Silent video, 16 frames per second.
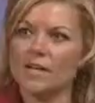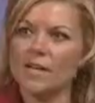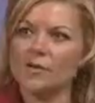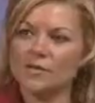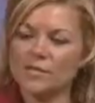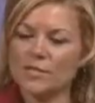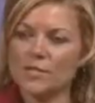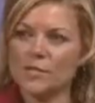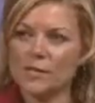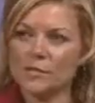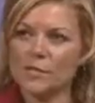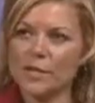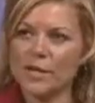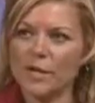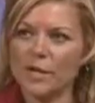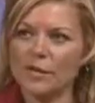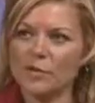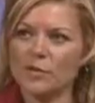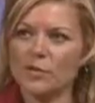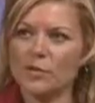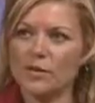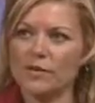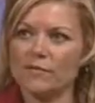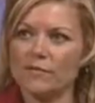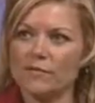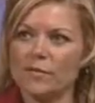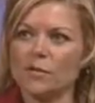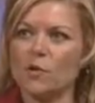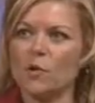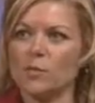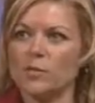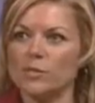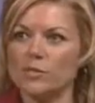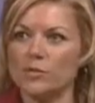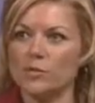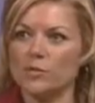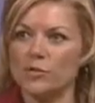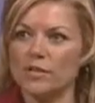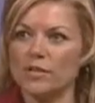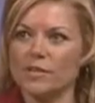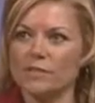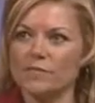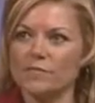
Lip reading: how does that compare to having the open surgery?